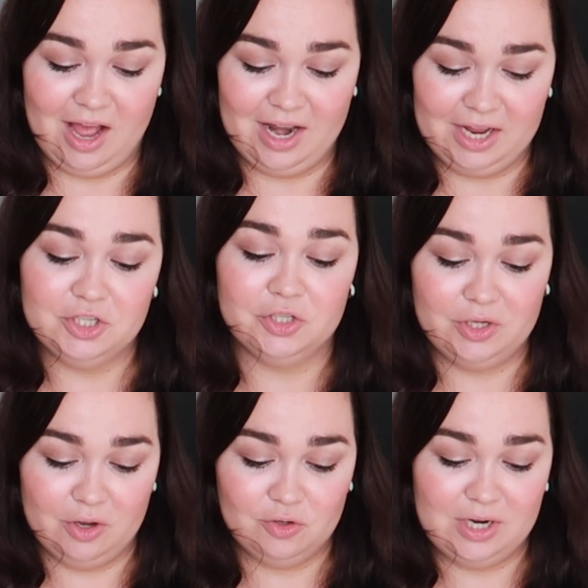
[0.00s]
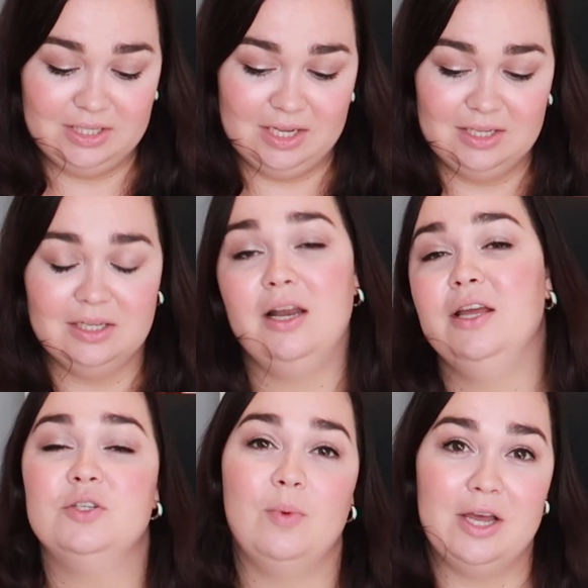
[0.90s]
I like to sew dresses. I
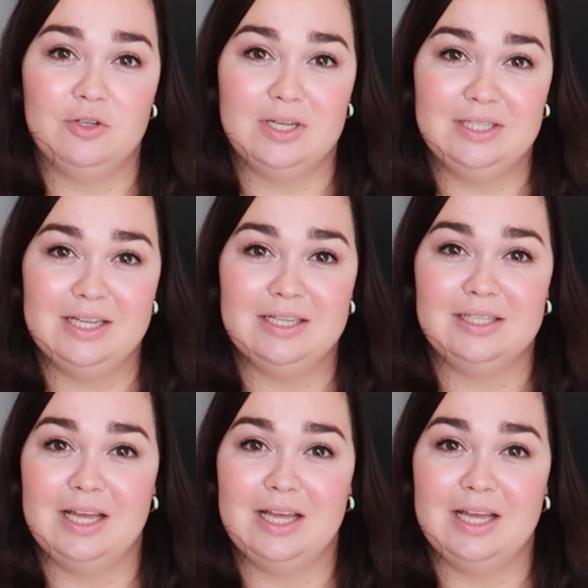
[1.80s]
like to wear dresses.